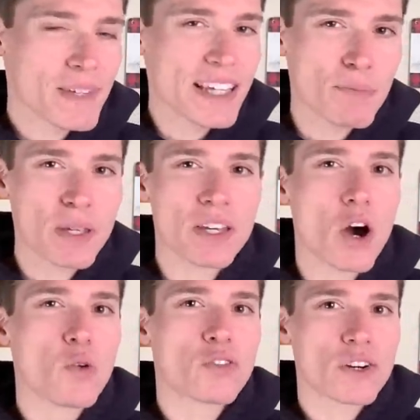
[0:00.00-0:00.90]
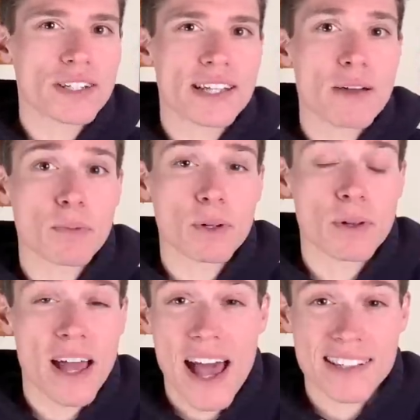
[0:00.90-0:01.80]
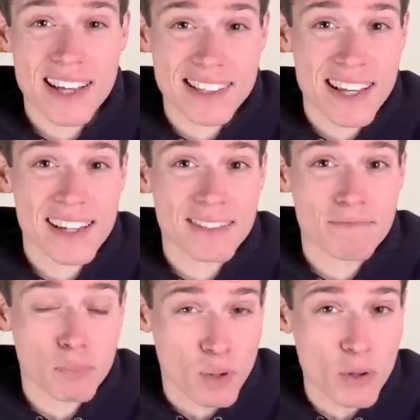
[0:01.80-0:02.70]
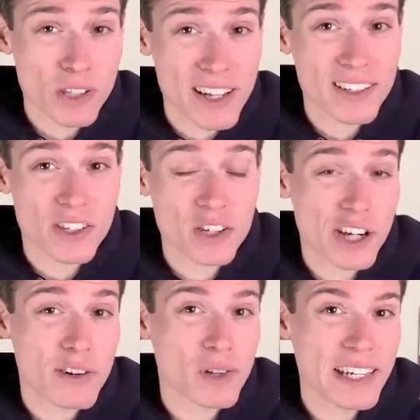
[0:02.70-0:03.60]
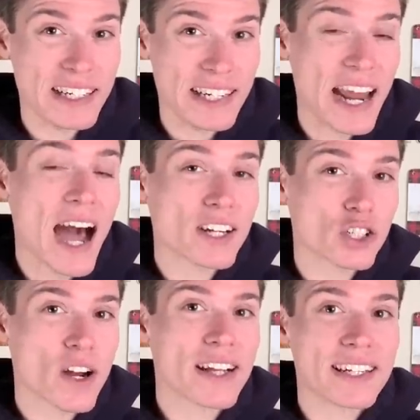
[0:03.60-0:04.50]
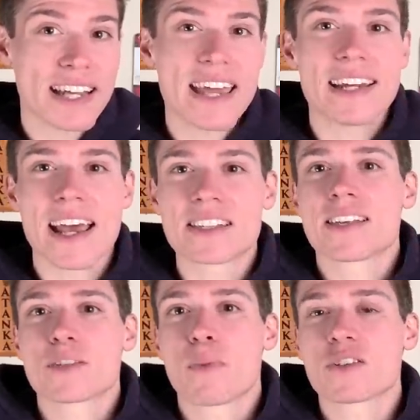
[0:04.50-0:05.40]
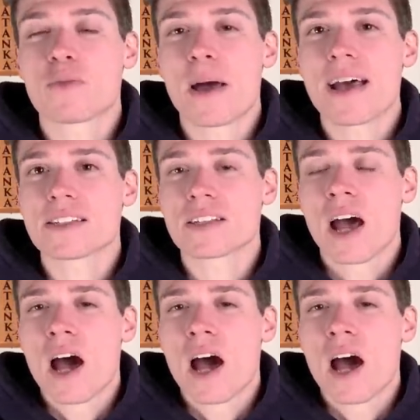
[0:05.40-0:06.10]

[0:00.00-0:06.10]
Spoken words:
EPO, for example. As I said, pro cyclists are generally not trying to gain excess muscle mass,